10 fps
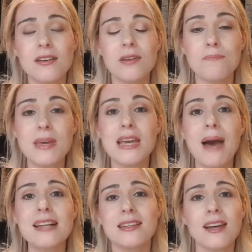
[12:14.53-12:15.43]
a big
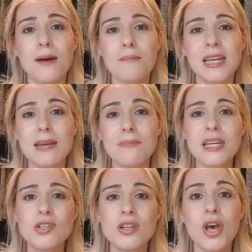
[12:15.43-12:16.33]
pattern company,
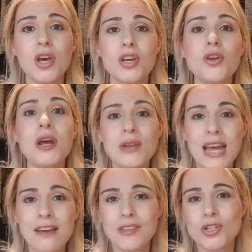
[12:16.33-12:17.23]
because you don't
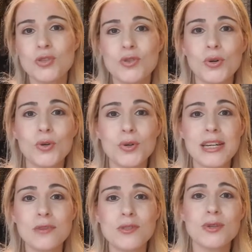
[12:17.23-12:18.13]
have the
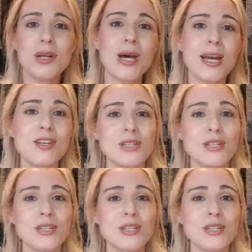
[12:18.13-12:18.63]
tutorials online,